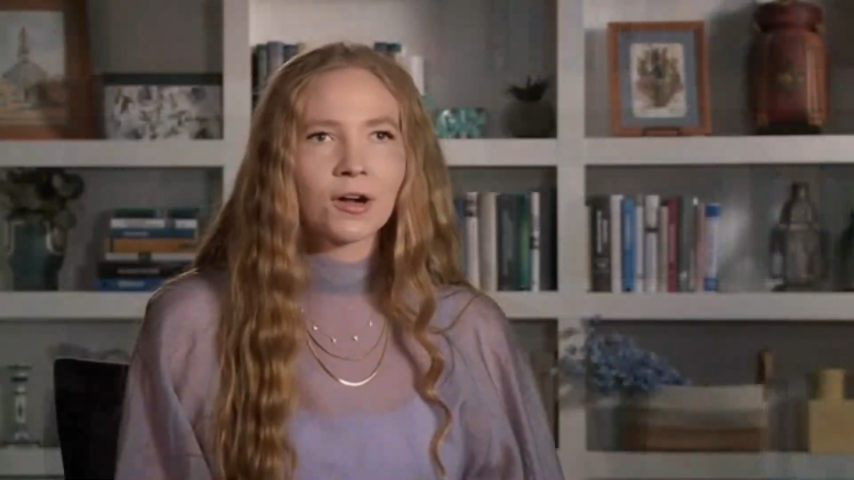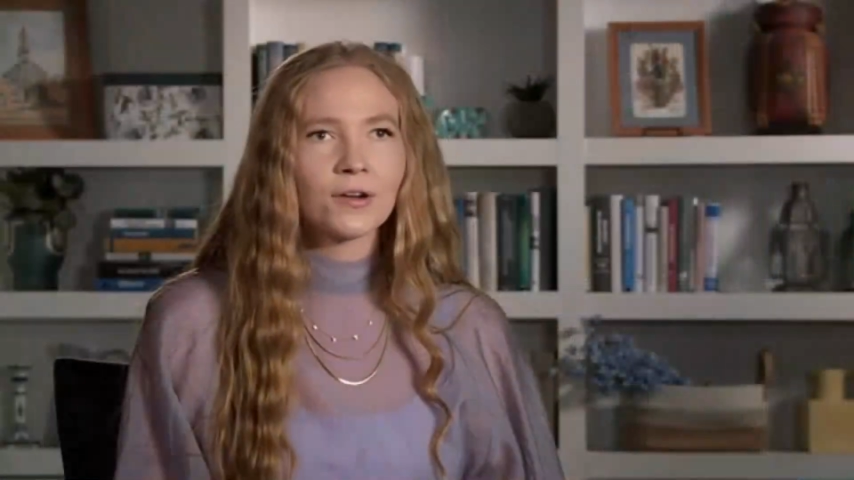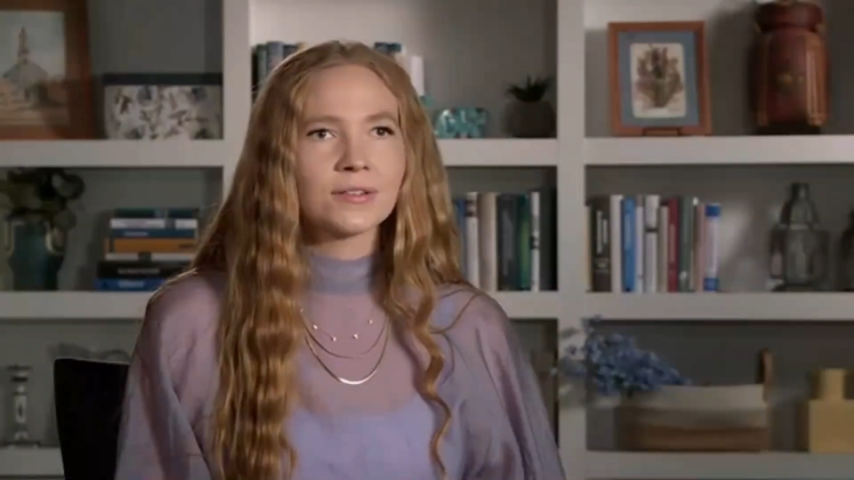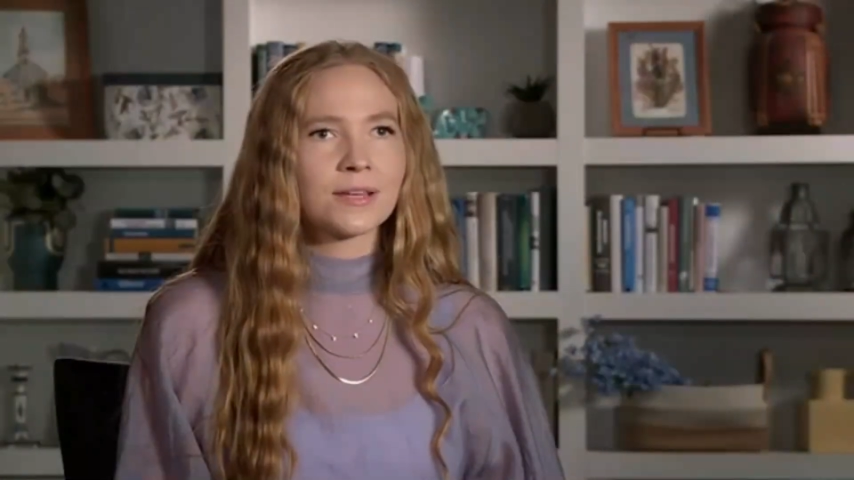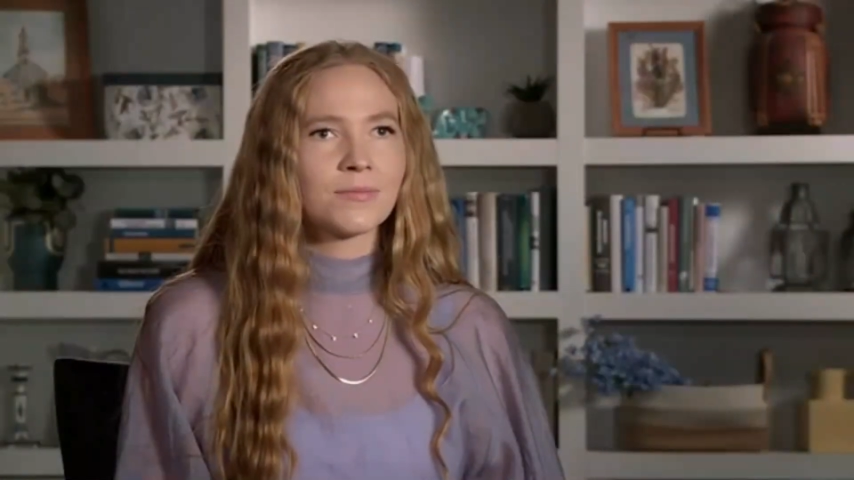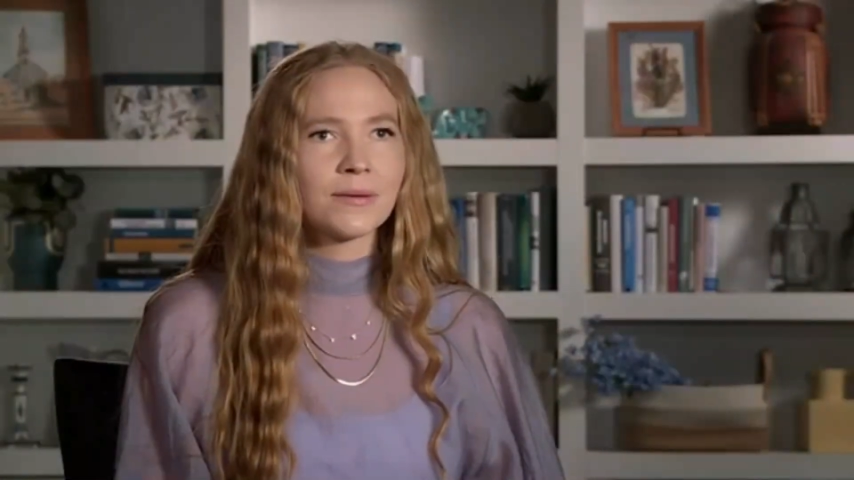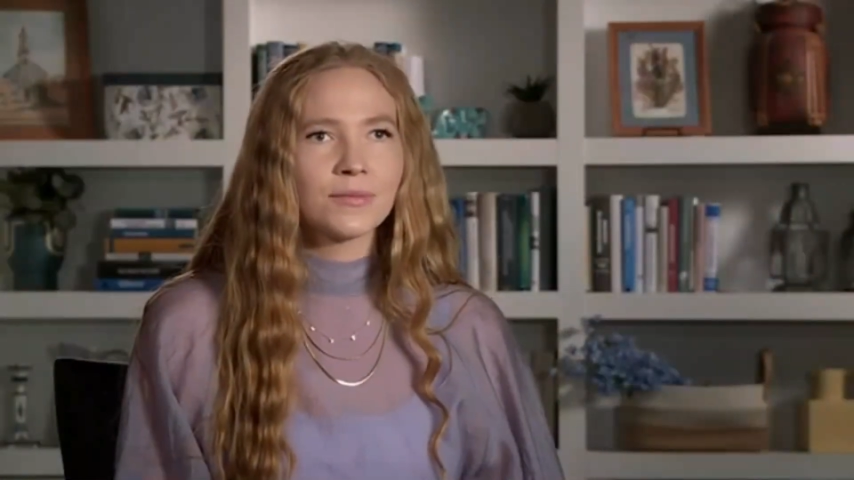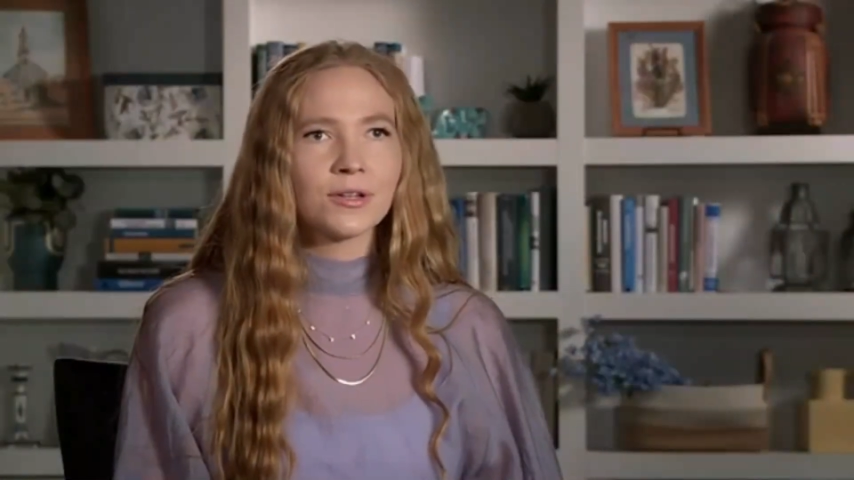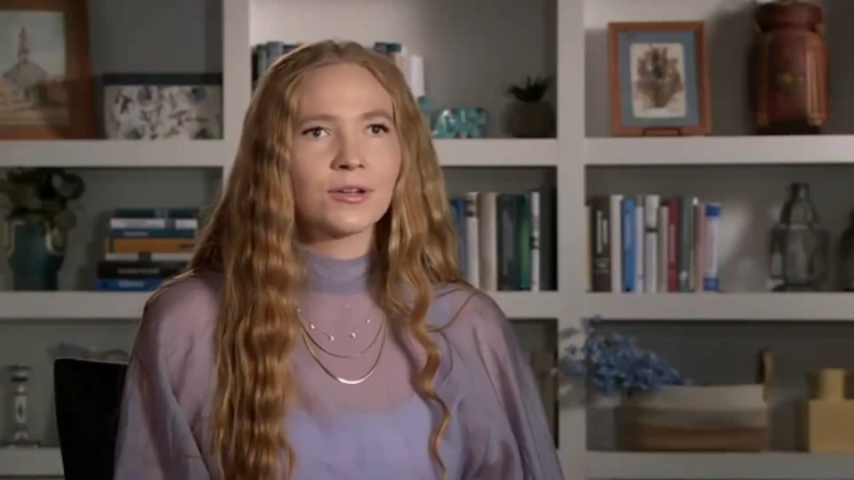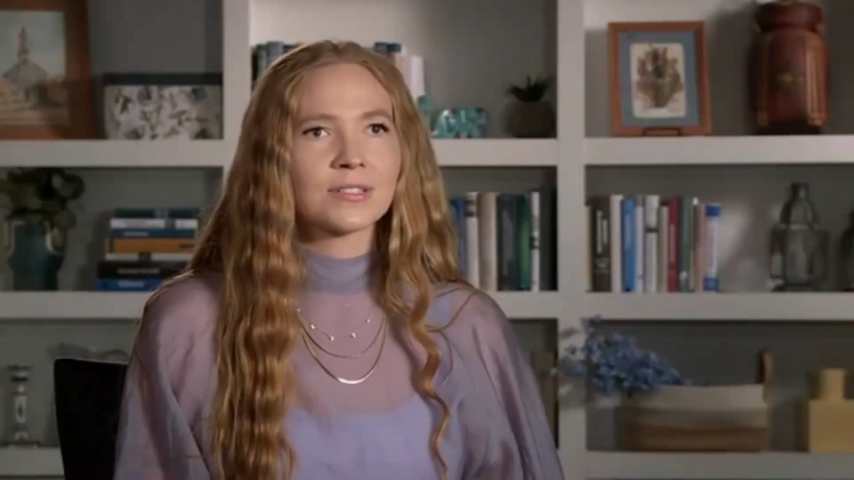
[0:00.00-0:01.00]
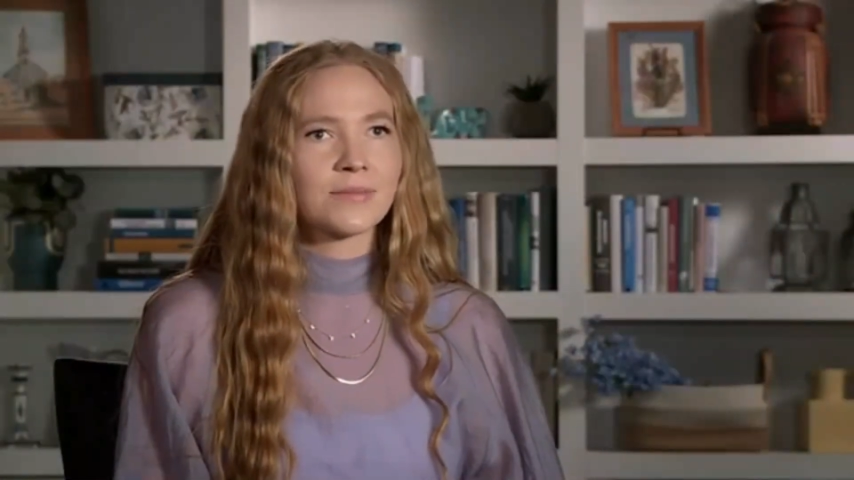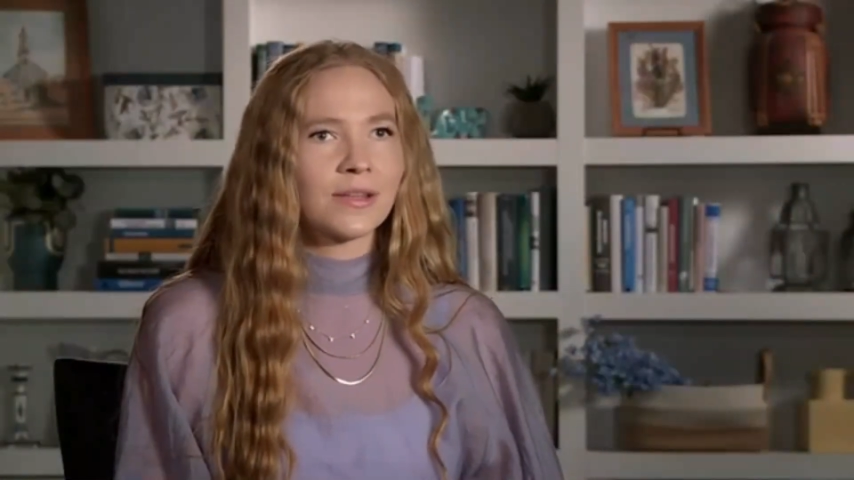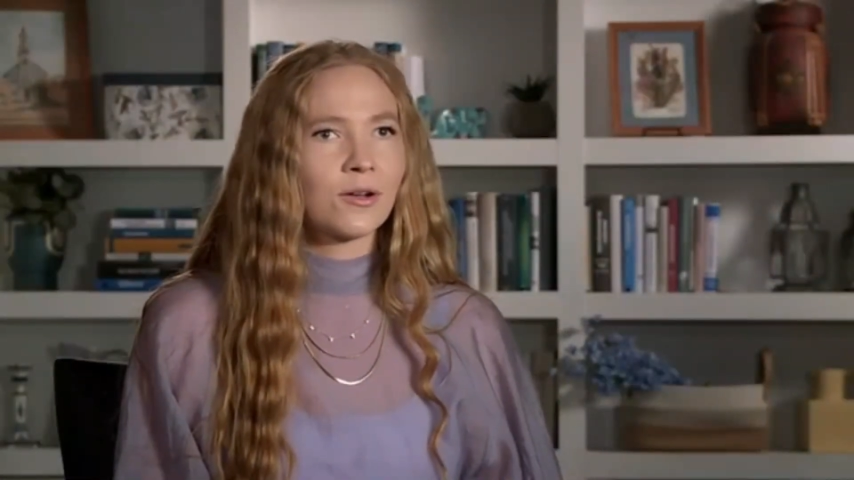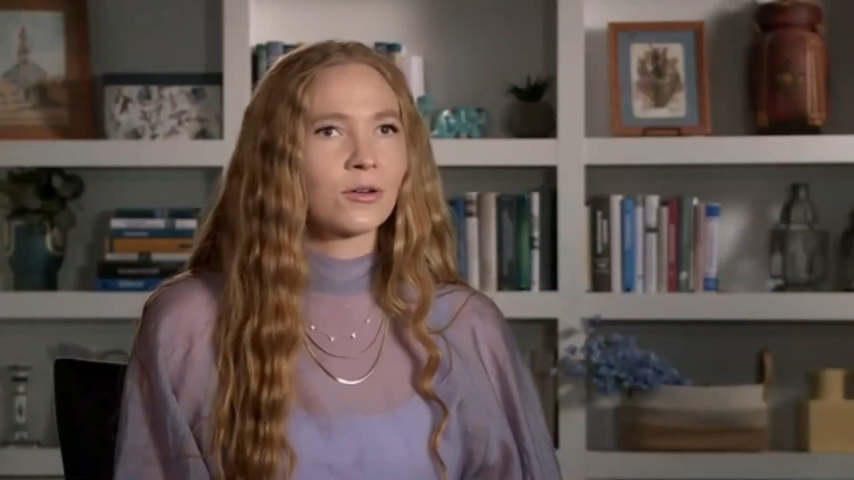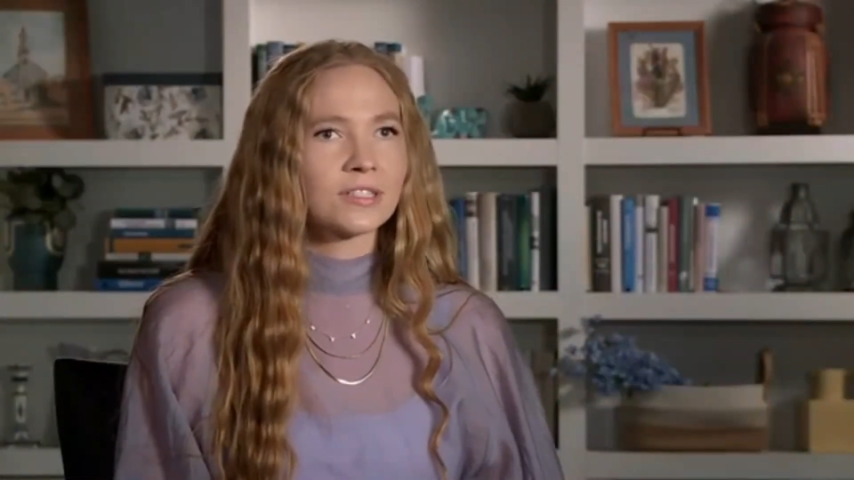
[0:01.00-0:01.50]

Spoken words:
it would be for my wives."